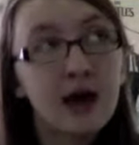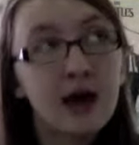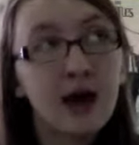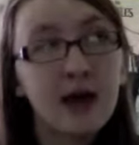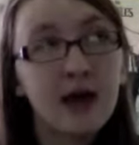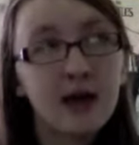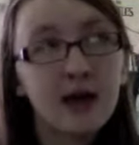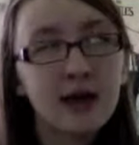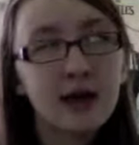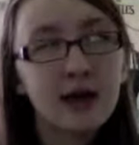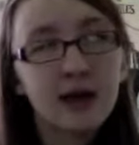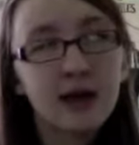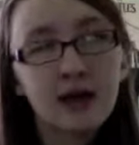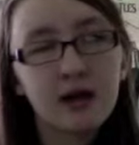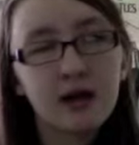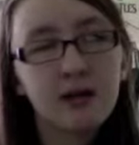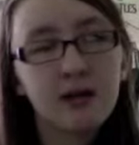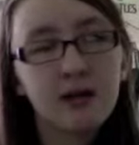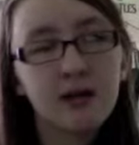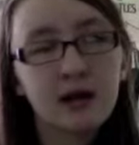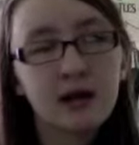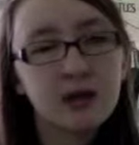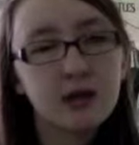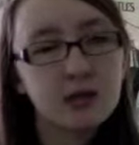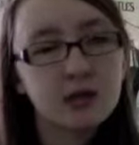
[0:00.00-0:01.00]
I think I already
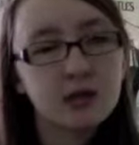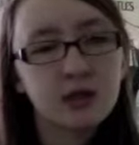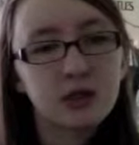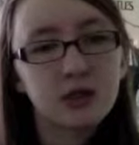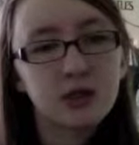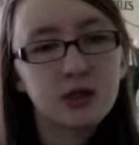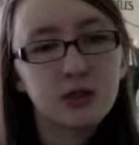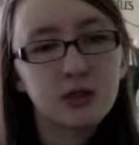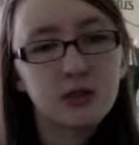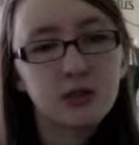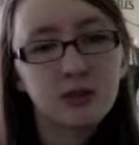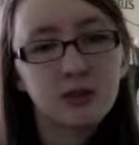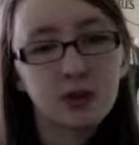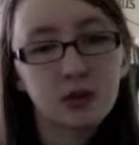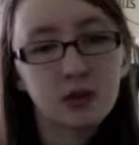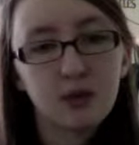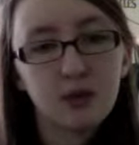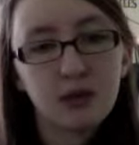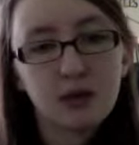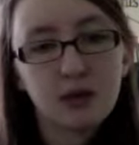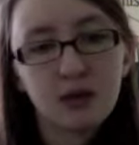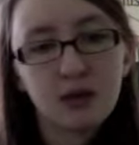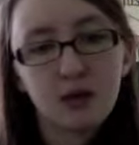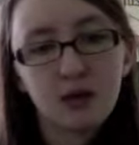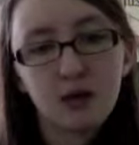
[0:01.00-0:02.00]
mentioned it during book
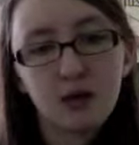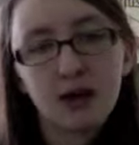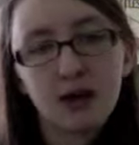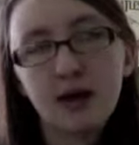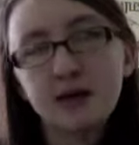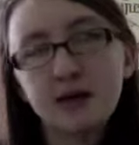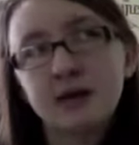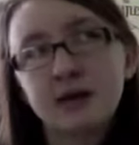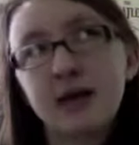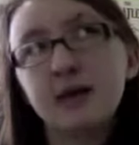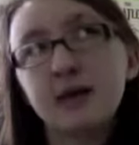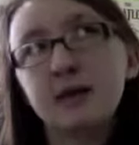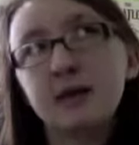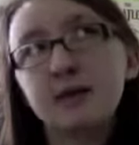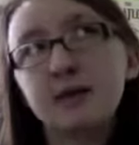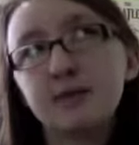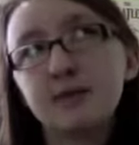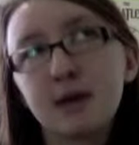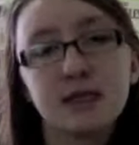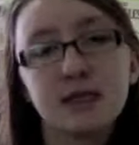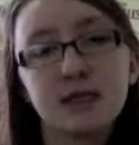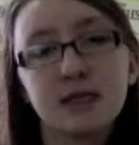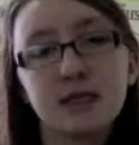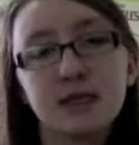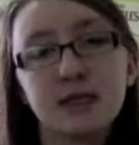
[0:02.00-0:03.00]
week, or I intended to
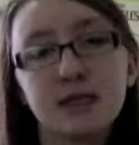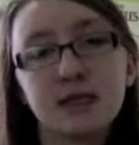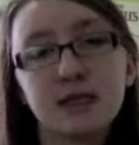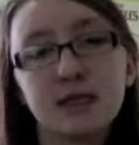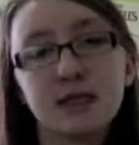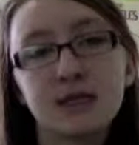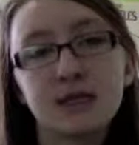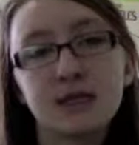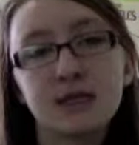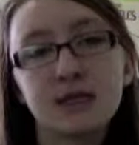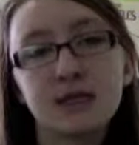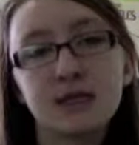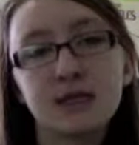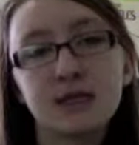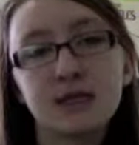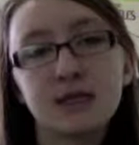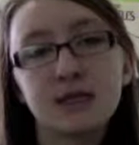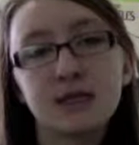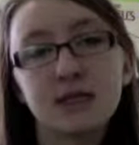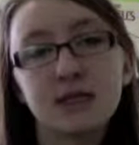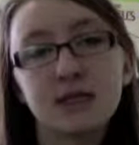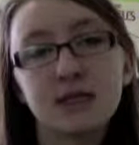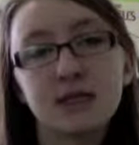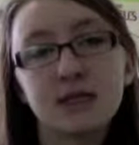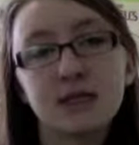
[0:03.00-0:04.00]
mention it during book week and
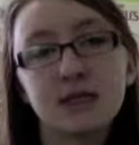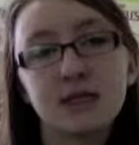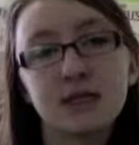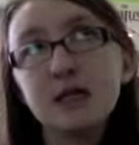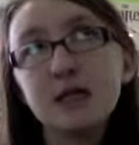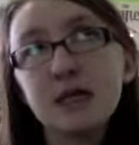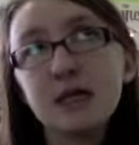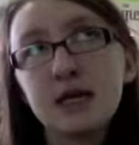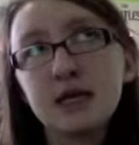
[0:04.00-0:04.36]
didn't.